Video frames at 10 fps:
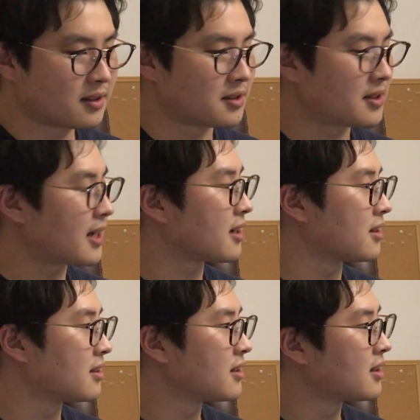The
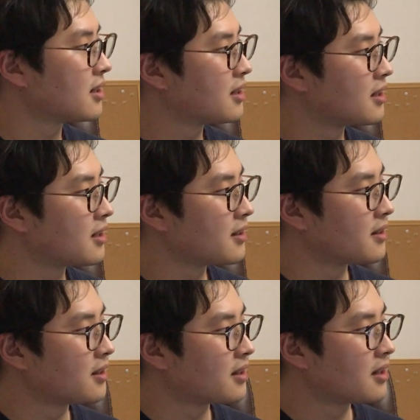second,
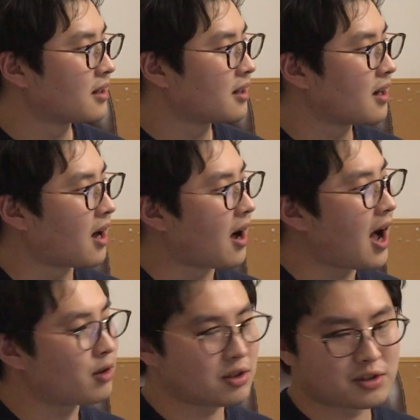
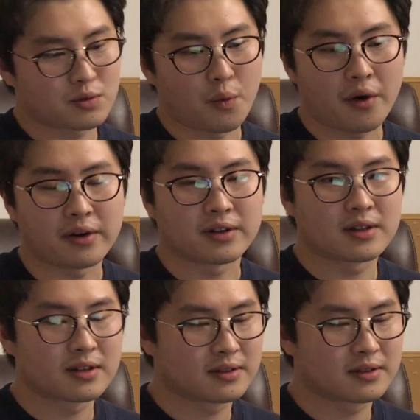how does it work?